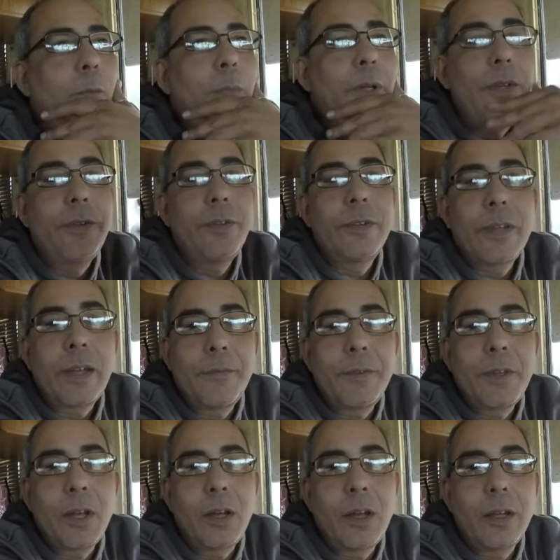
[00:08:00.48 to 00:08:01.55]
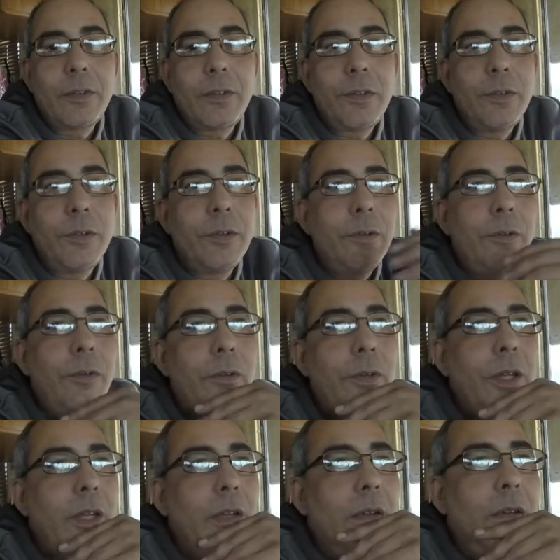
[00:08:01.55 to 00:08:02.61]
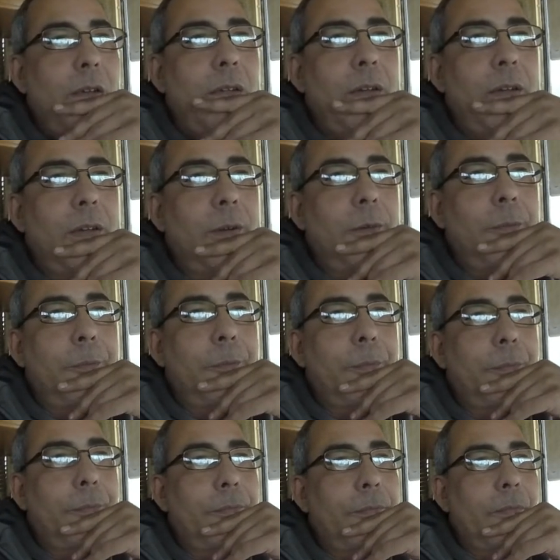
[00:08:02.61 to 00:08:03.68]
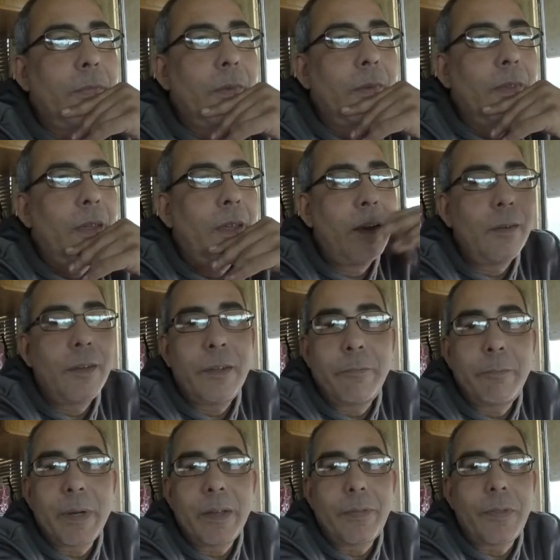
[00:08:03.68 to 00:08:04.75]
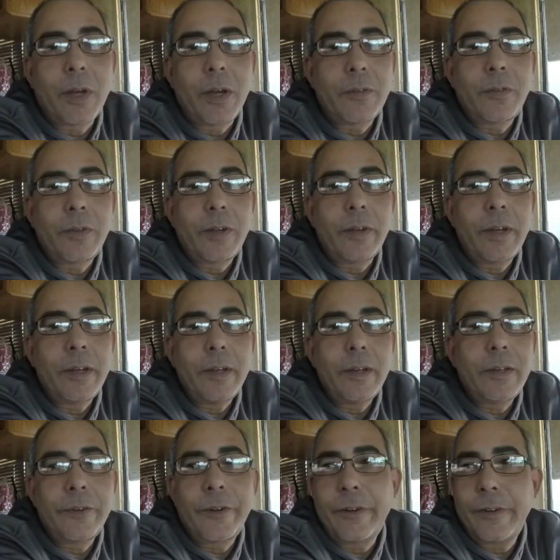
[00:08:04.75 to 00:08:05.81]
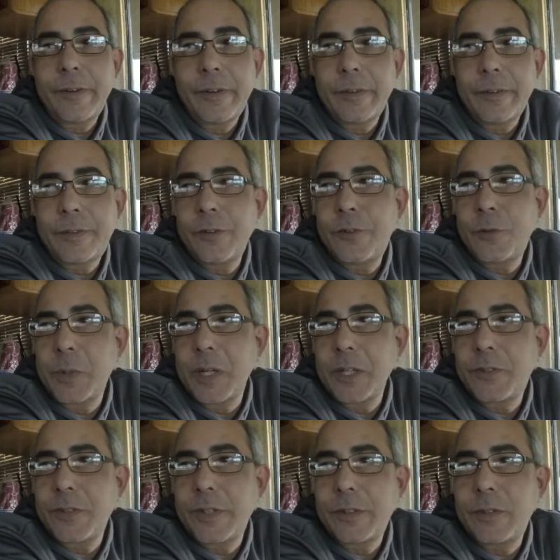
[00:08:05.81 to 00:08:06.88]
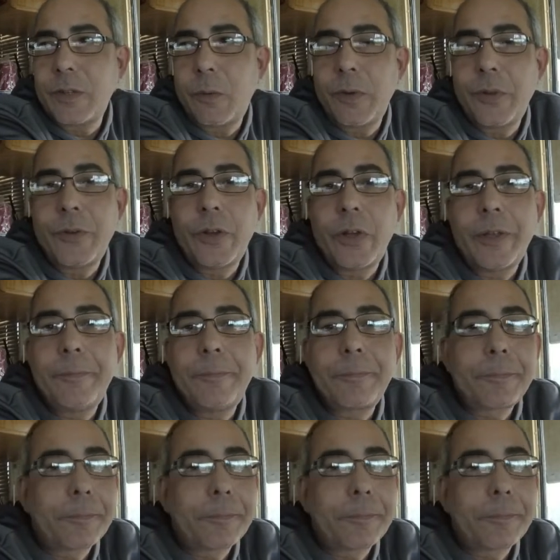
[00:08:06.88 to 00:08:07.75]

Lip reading: places I've gone to, you know, and give my thoughts on any current situation that's going on.